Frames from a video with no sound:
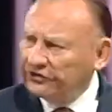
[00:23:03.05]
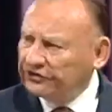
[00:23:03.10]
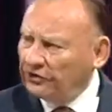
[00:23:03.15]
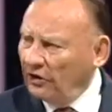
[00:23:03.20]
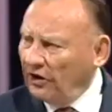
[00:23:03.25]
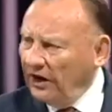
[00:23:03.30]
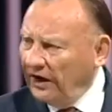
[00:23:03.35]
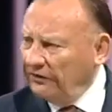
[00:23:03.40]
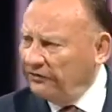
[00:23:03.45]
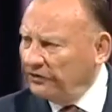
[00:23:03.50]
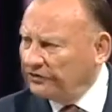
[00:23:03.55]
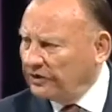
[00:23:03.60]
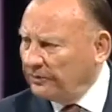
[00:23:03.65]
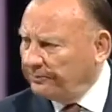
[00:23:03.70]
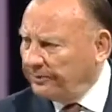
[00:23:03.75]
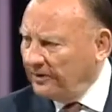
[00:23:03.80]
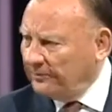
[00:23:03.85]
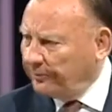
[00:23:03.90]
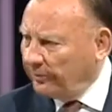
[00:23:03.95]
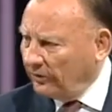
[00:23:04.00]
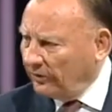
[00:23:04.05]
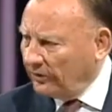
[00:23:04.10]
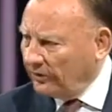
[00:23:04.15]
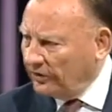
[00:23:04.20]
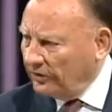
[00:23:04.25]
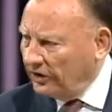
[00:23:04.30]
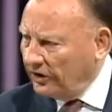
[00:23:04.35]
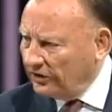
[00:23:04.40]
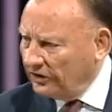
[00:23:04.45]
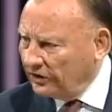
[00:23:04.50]
saw hundreds of people
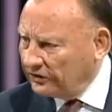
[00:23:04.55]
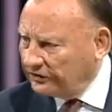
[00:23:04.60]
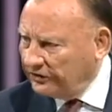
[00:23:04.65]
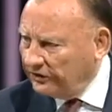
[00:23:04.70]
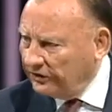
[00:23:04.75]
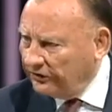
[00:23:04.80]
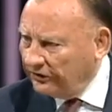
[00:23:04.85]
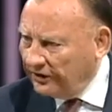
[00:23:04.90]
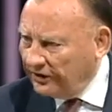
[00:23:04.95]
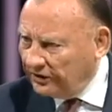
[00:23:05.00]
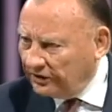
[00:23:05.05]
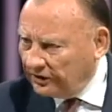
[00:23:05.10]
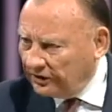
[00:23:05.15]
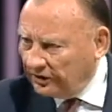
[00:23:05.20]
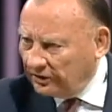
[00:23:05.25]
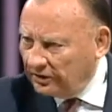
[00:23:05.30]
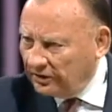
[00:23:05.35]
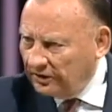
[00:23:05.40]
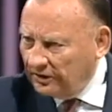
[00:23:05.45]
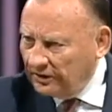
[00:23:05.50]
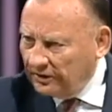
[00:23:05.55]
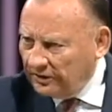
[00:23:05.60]
and looked into their little